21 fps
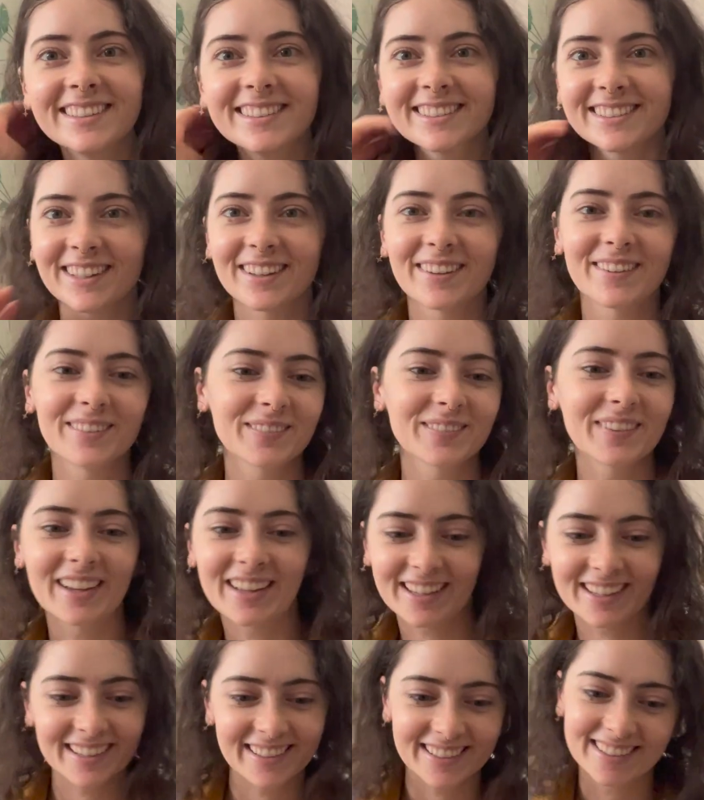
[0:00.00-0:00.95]
So I'm
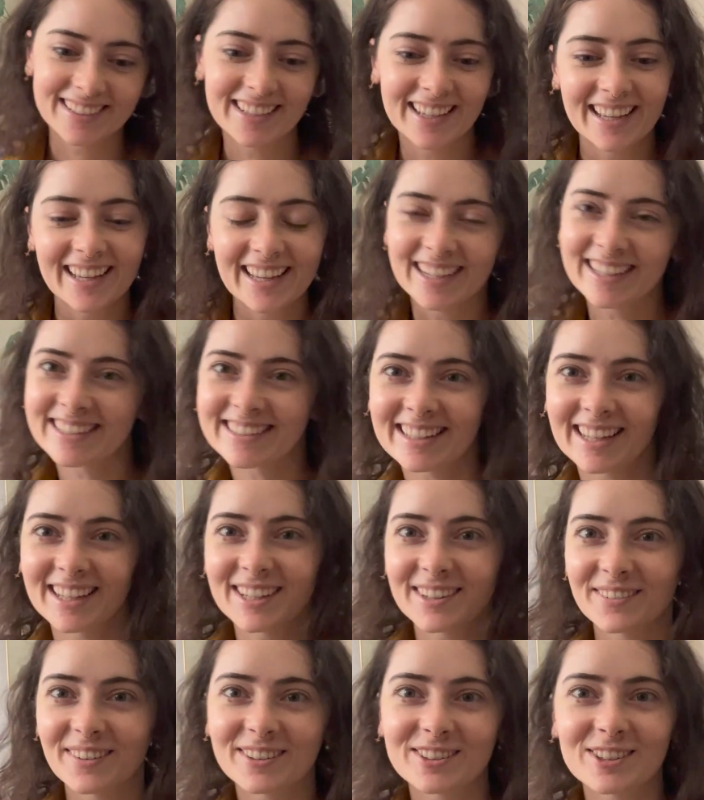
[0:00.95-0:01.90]
like excited
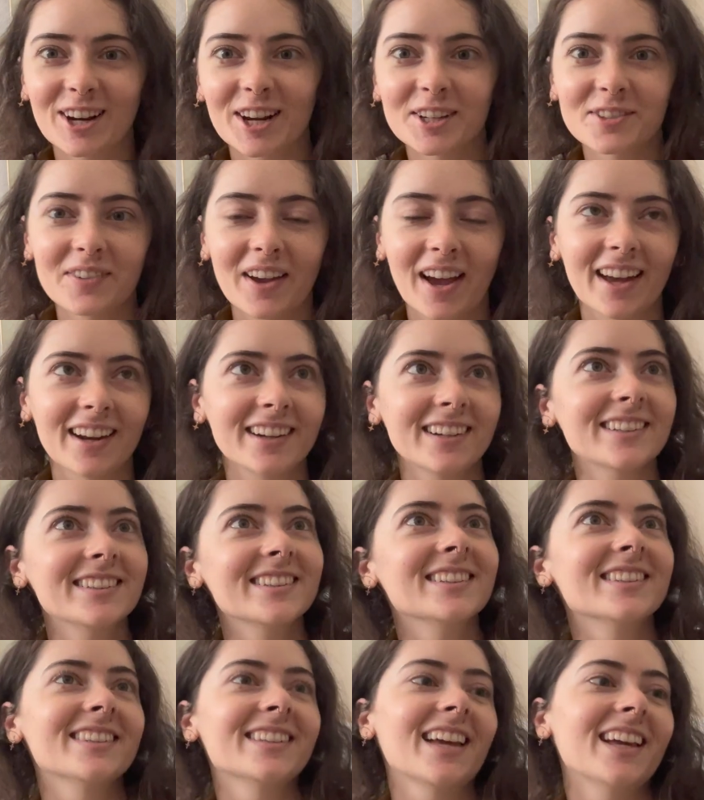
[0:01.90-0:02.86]
about trying
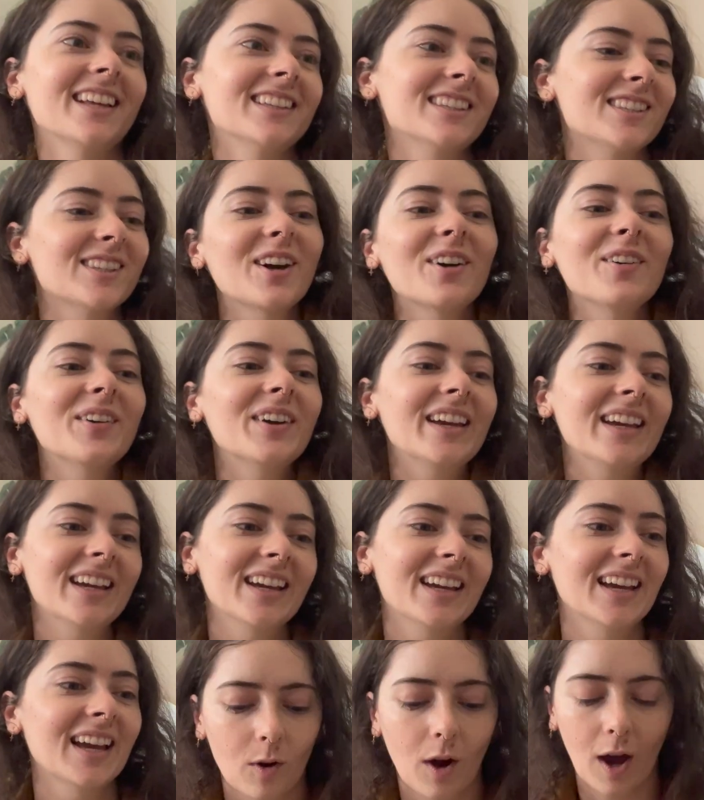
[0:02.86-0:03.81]
patterns and
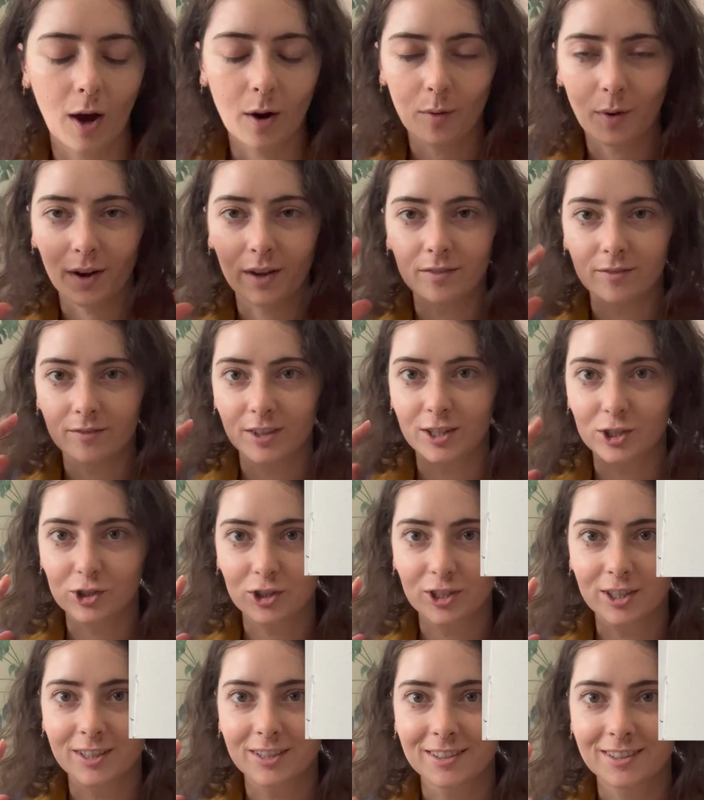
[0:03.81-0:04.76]
sewing. How I
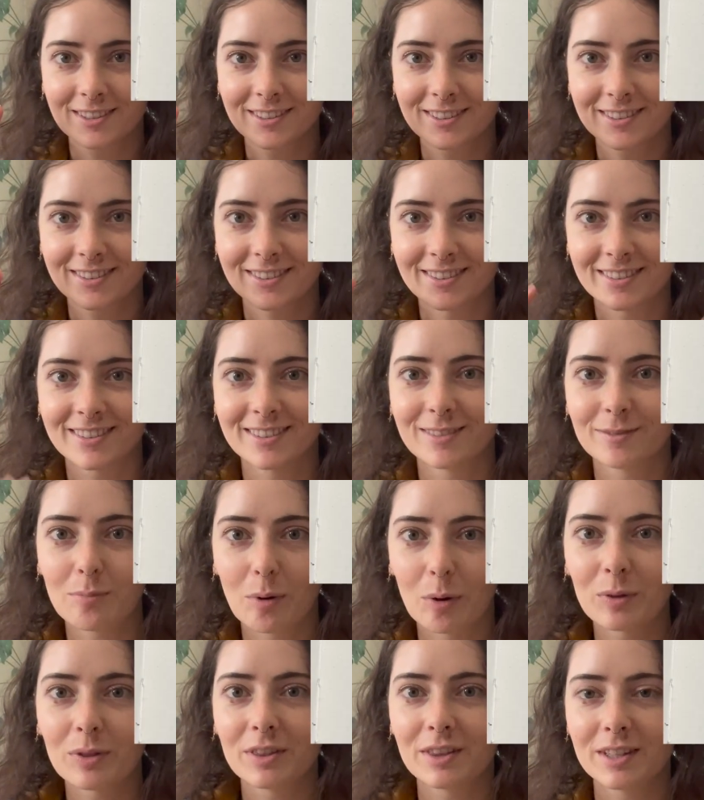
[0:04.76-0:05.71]
envisioned
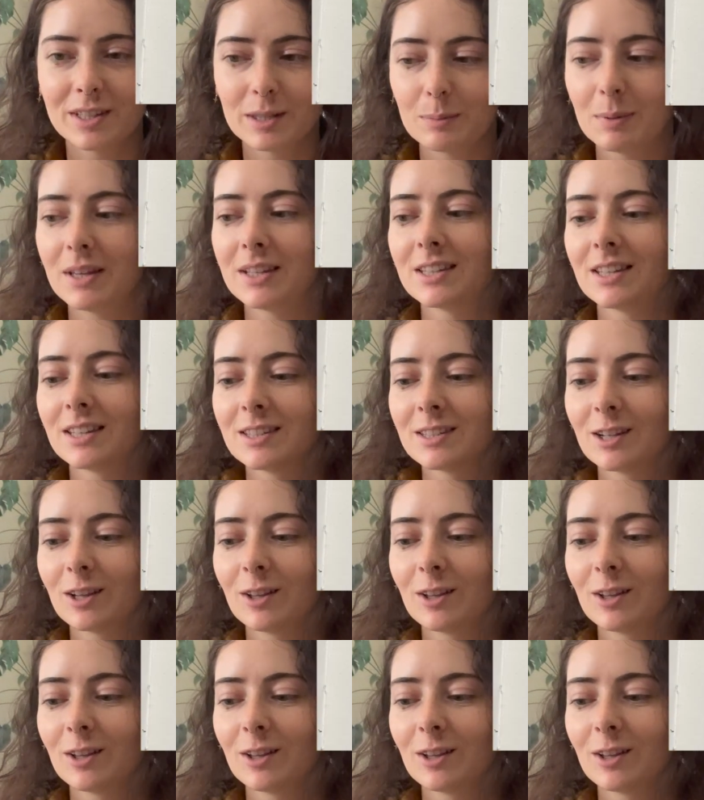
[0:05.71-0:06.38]
both of these pieces to